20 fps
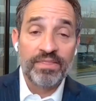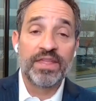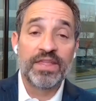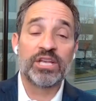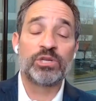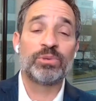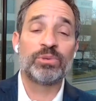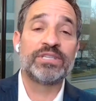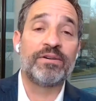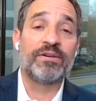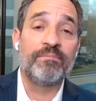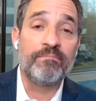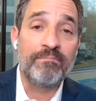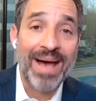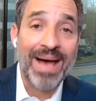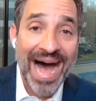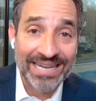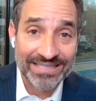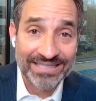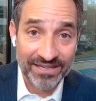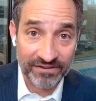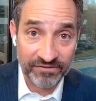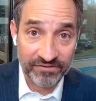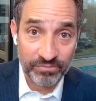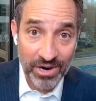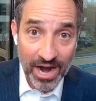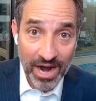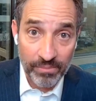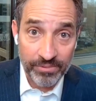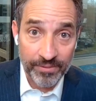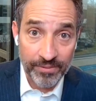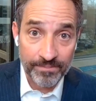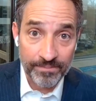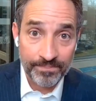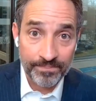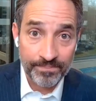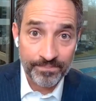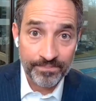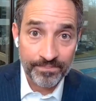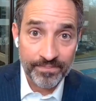This was a massive problem.
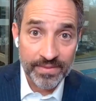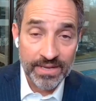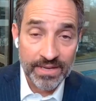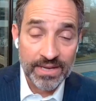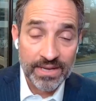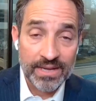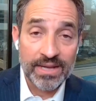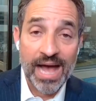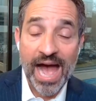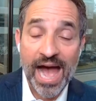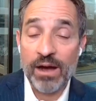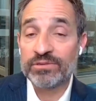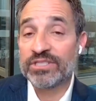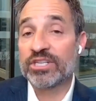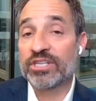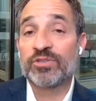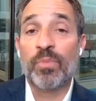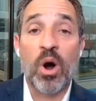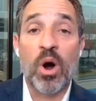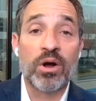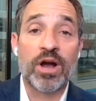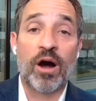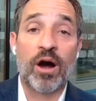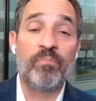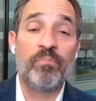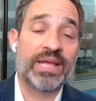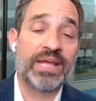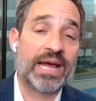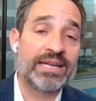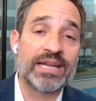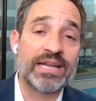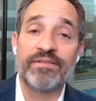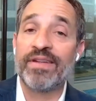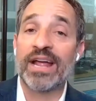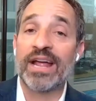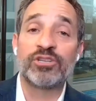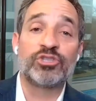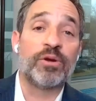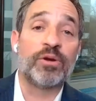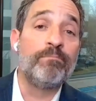I was a small company. I didn't have
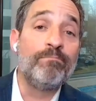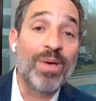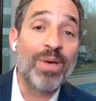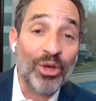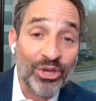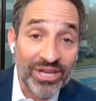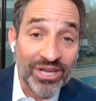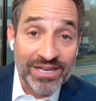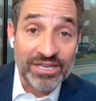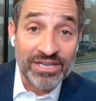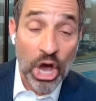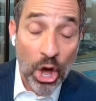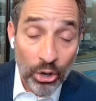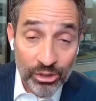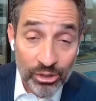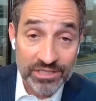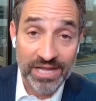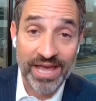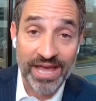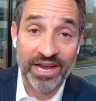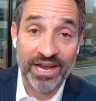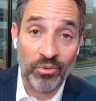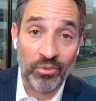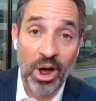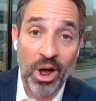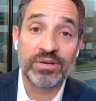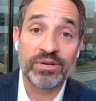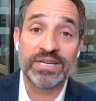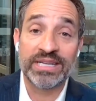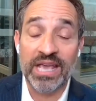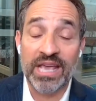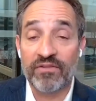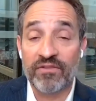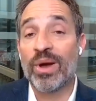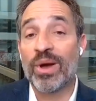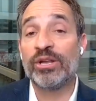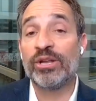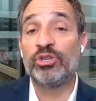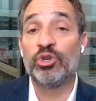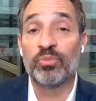an extra $1 million laying around to give
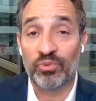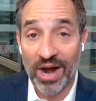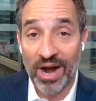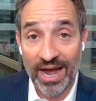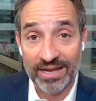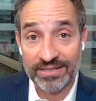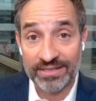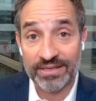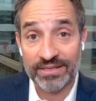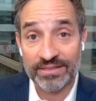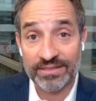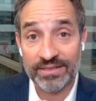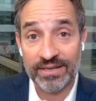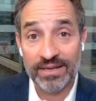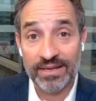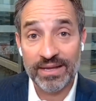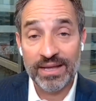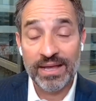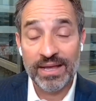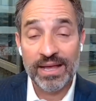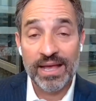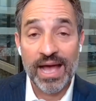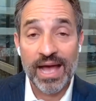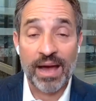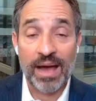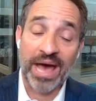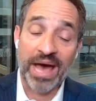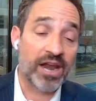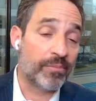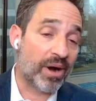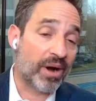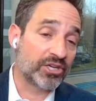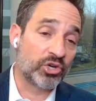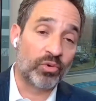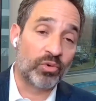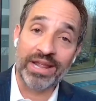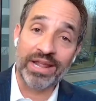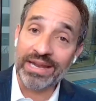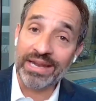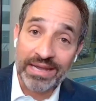away 2 prizes. I'm not about to
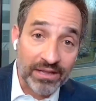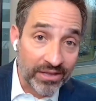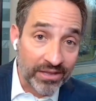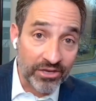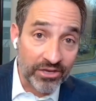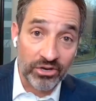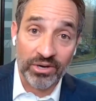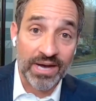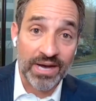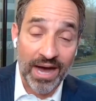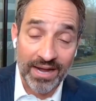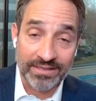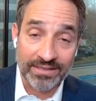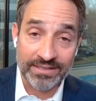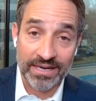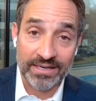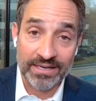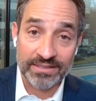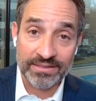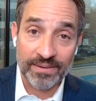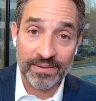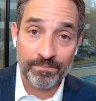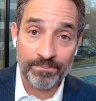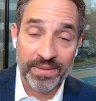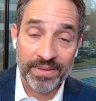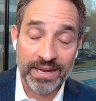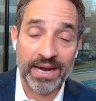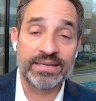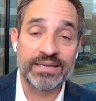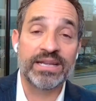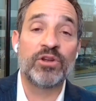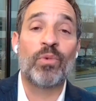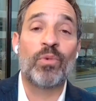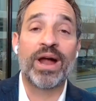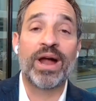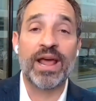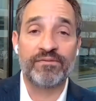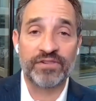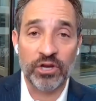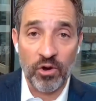run an illegal contest. And I didn't
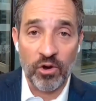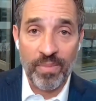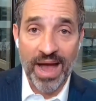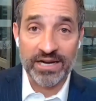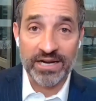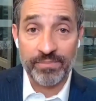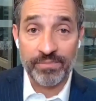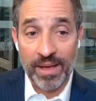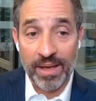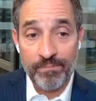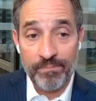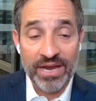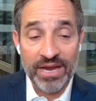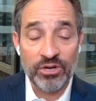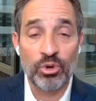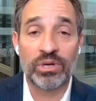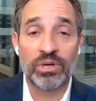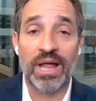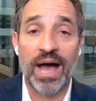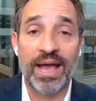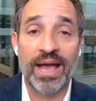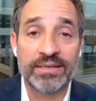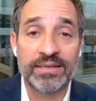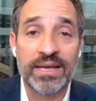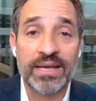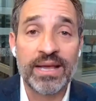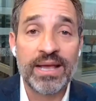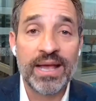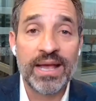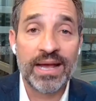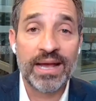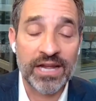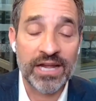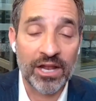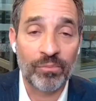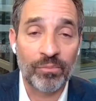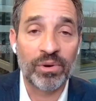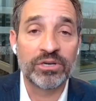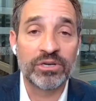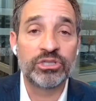want to have to go back to my big new client and tell
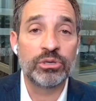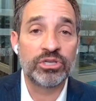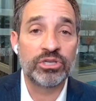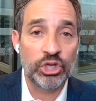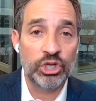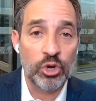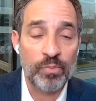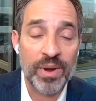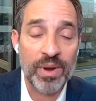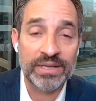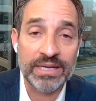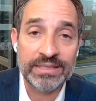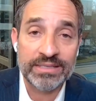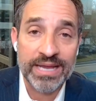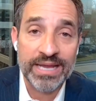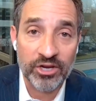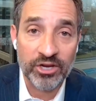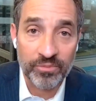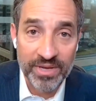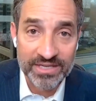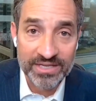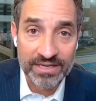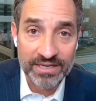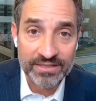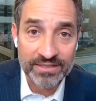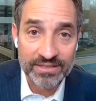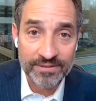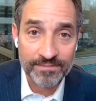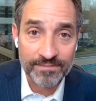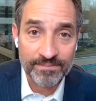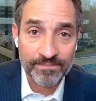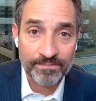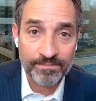them we're too stupid to take your business.